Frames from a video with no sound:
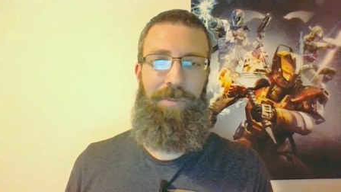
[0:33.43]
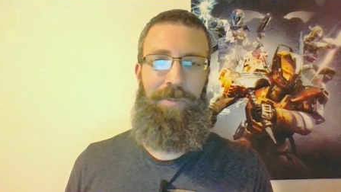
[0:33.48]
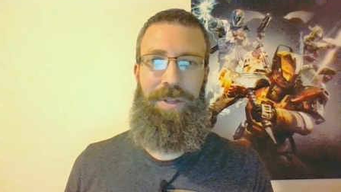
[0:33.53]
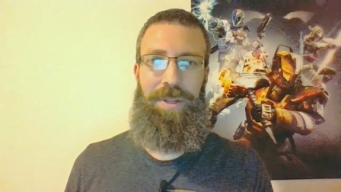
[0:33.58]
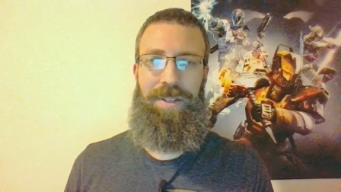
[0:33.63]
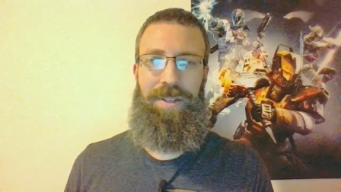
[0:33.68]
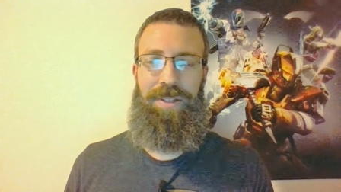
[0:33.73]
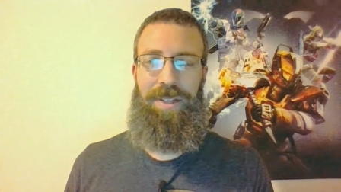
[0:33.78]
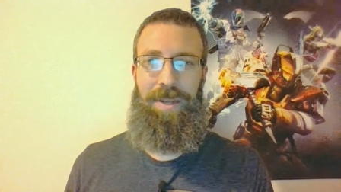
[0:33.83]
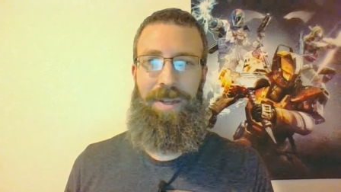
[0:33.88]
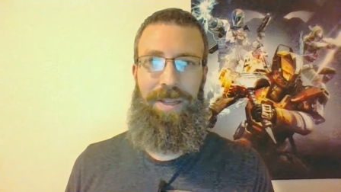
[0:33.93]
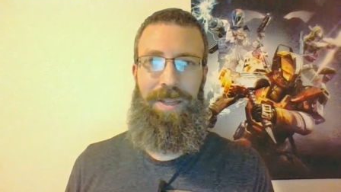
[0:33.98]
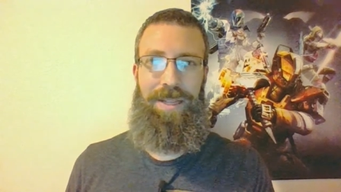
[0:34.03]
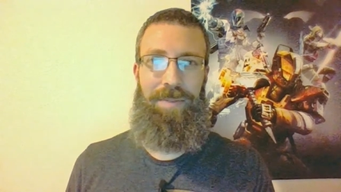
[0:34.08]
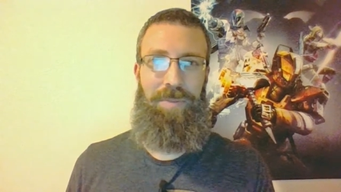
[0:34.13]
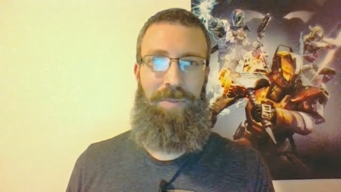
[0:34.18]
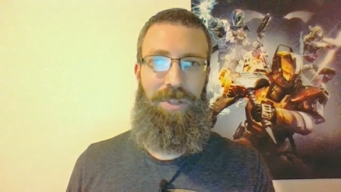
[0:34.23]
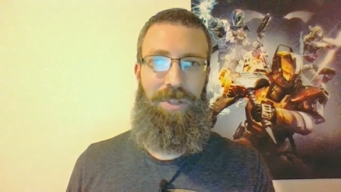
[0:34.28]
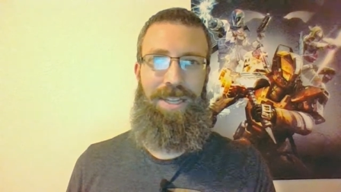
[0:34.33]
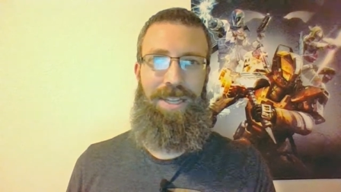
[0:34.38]
but I
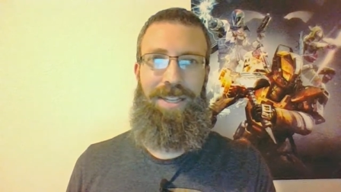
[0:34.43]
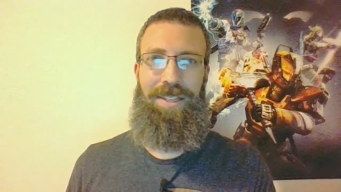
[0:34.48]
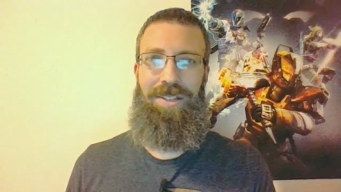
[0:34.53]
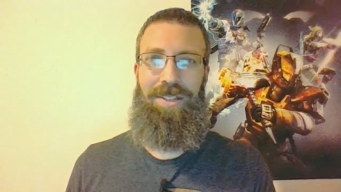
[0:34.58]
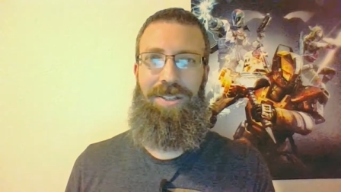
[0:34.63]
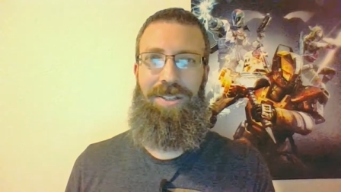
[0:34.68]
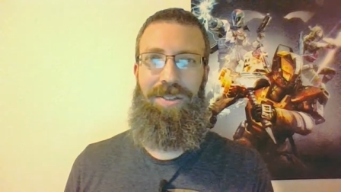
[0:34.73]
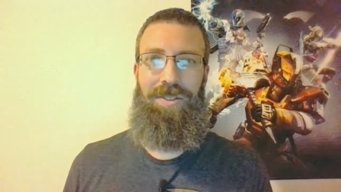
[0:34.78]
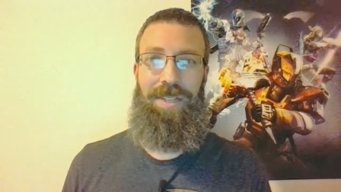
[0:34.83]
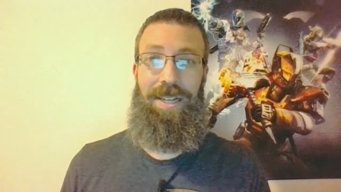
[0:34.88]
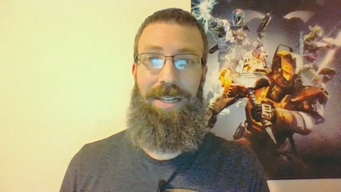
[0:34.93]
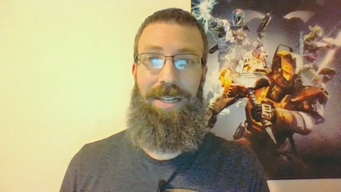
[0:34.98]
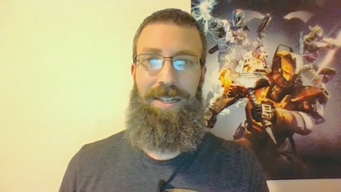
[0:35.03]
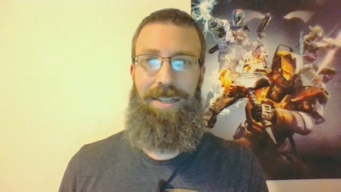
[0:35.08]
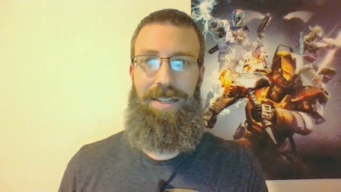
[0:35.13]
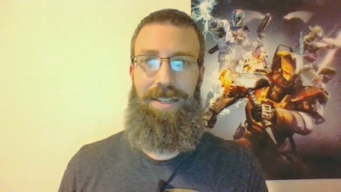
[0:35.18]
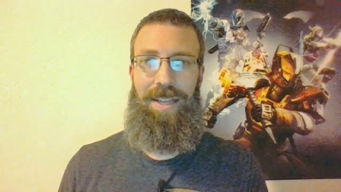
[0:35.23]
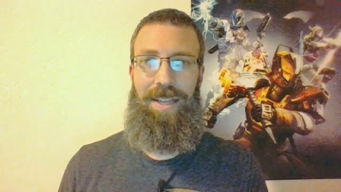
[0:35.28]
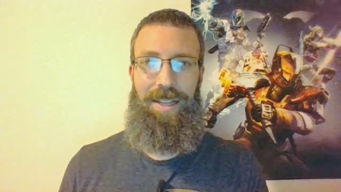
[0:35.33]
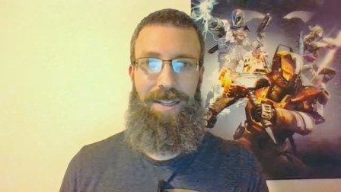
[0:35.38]
am looking into
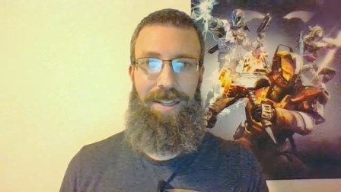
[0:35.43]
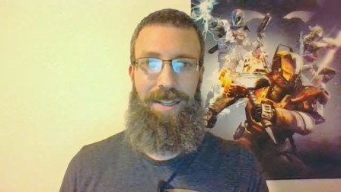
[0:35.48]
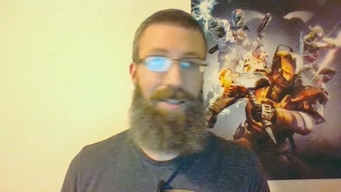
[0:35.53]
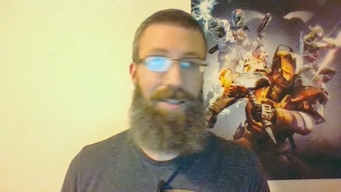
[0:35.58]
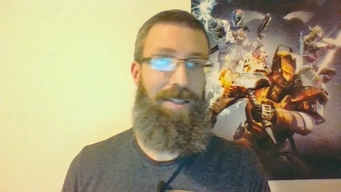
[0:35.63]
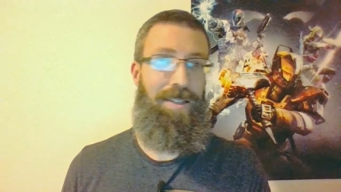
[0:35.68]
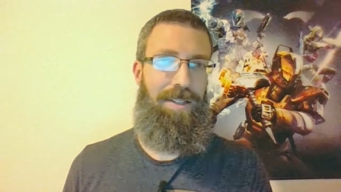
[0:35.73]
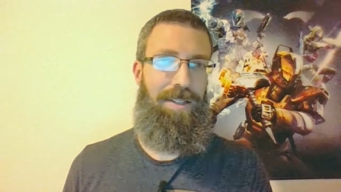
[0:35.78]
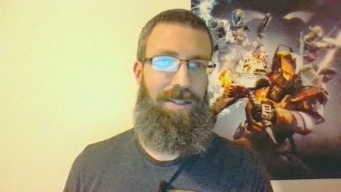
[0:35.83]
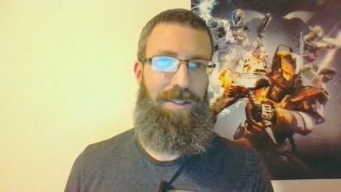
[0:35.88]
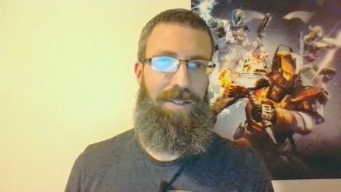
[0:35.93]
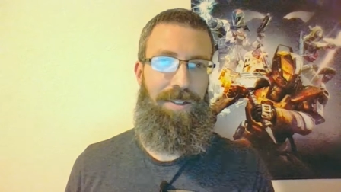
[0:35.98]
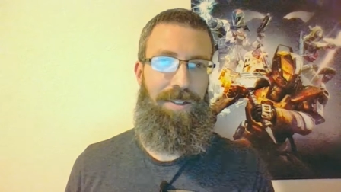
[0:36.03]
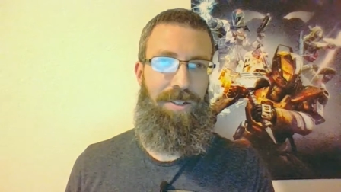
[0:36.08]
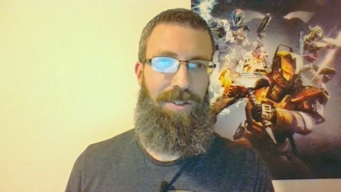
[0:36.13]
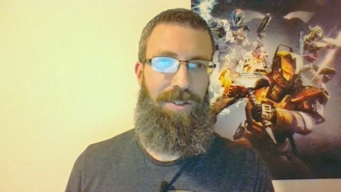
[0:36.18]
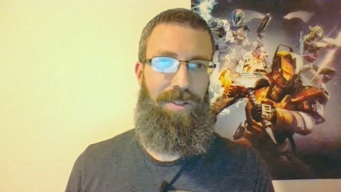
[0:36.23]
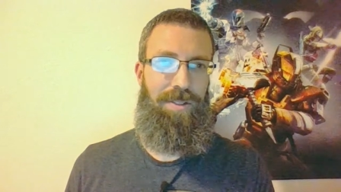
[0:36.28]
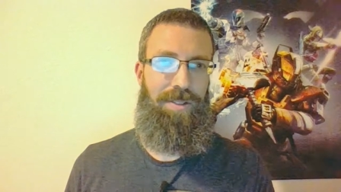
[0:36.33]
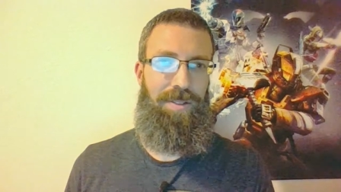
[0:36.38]
getting a
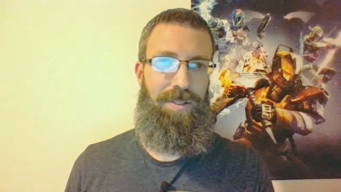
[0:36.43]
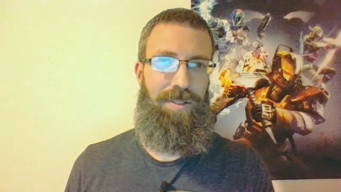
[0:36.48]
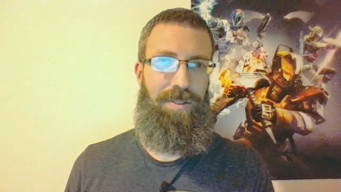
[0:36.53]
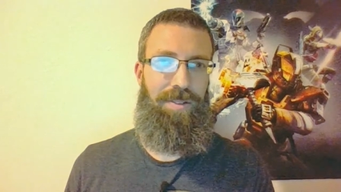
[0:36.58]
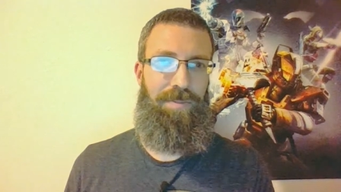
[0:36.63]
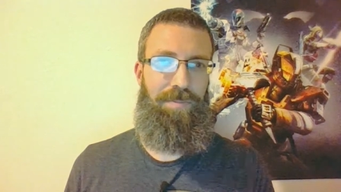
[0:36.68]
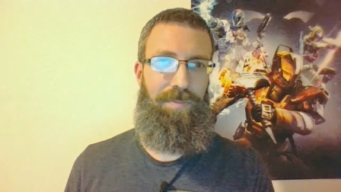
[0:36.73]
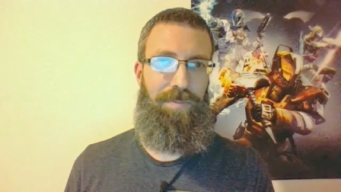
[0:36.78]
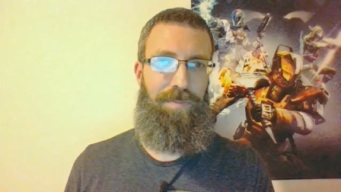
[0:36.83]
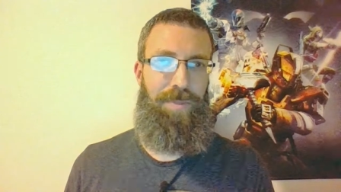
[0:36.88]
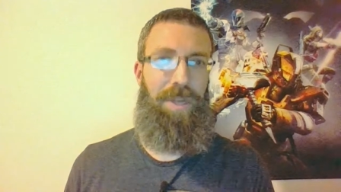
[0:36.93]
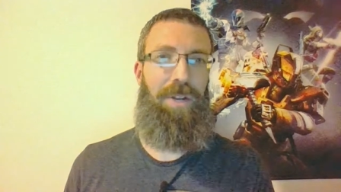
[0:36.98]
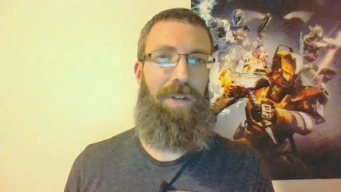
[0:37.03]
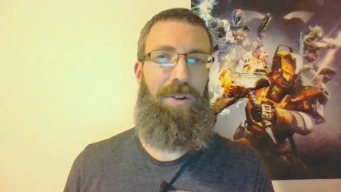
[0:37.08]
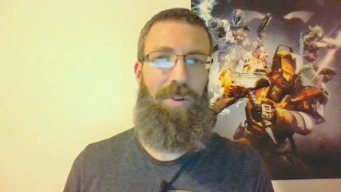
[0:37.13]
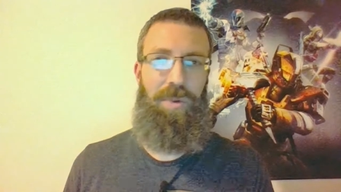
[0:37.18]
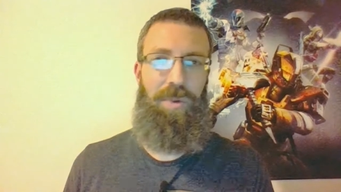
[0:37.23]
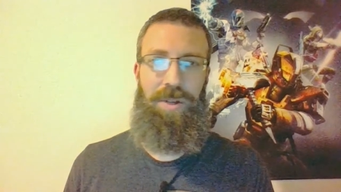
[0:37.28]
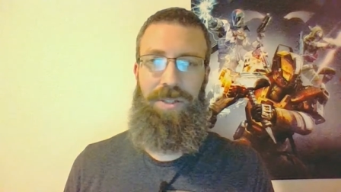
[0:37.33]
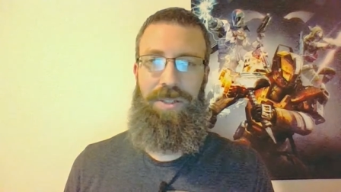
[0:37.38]
better
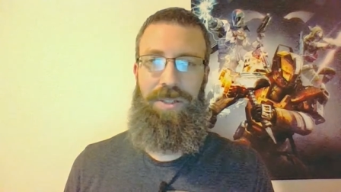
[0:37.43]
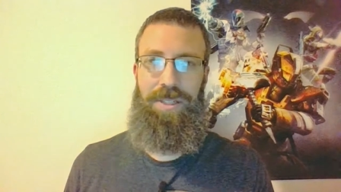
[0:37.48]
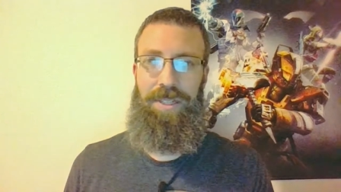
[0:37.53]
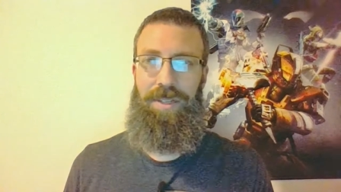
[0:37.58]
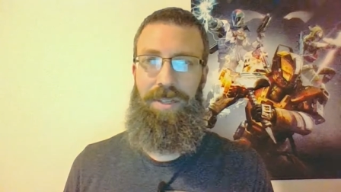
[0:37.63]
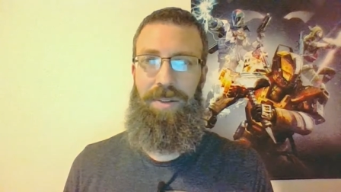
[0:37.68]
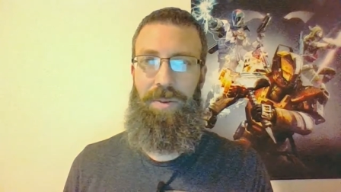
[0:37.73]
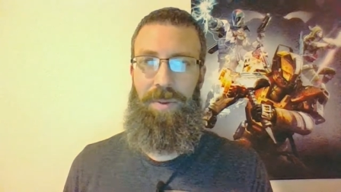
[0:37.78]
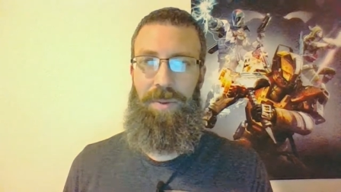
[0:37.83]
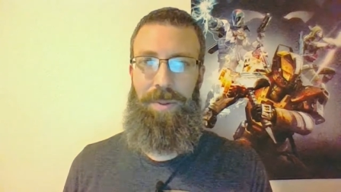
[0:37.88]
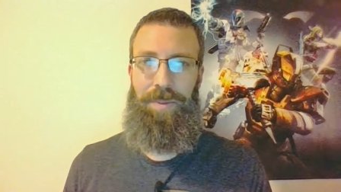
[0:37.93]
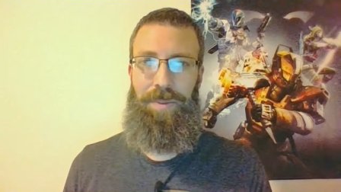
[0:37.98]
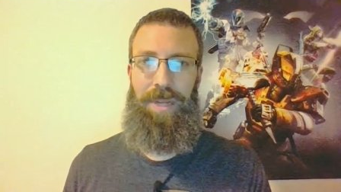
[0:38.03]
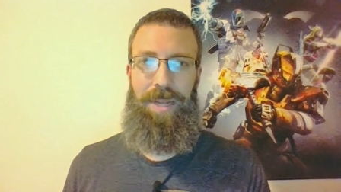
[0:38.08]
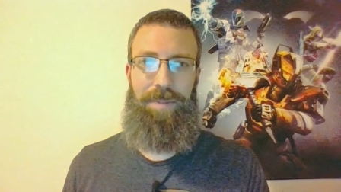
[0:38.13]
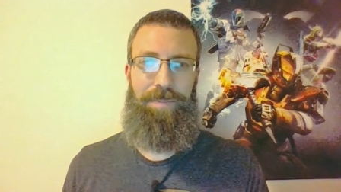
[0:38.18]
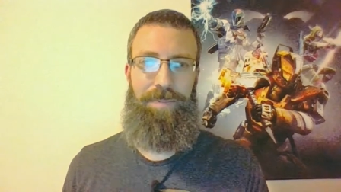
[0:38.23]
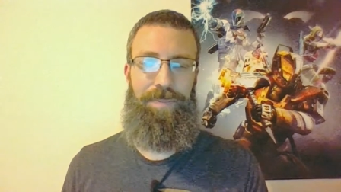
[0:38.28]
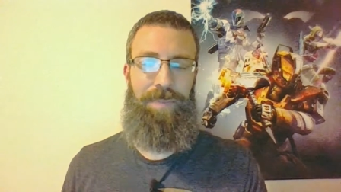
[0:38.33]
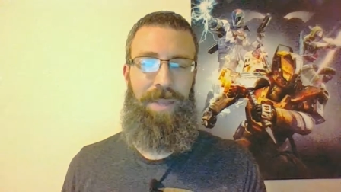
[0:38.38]
quality webcam.